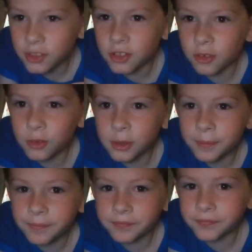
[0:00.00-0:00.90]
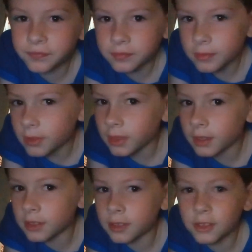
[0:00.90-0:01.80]
so
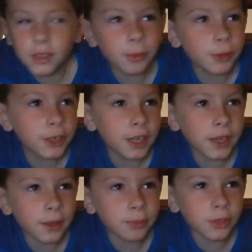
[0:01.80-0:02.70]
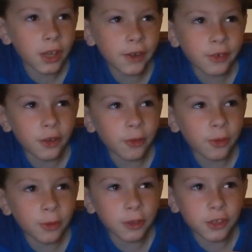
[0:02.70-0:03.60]
someone named, I don't know
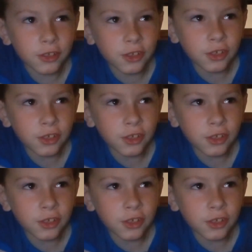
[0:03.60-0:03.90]
who this